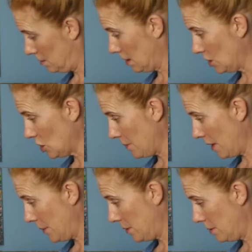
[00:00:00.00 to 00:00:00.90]
Can you shape
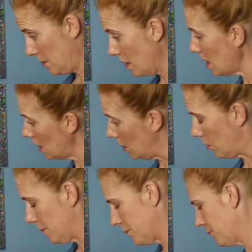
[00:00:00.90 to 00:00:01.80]
up? Thank you.
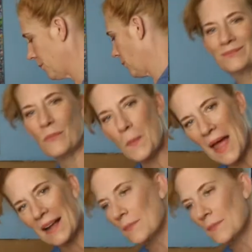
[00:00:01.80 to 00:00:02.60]
We're back.